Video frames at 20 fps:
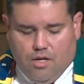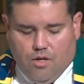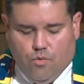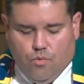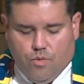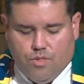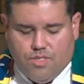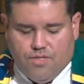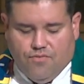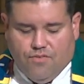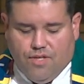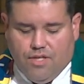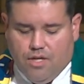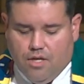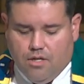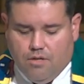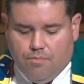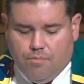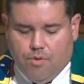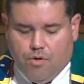was of a
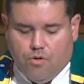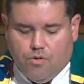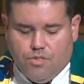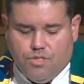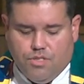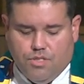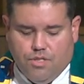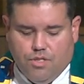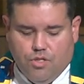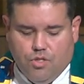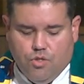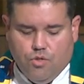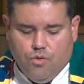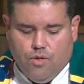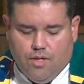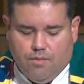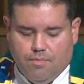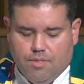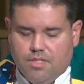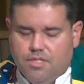young person who
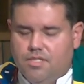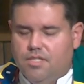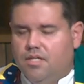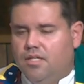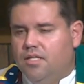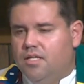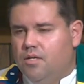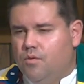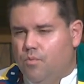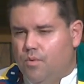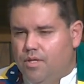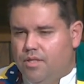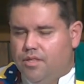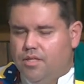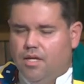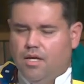had been dealing with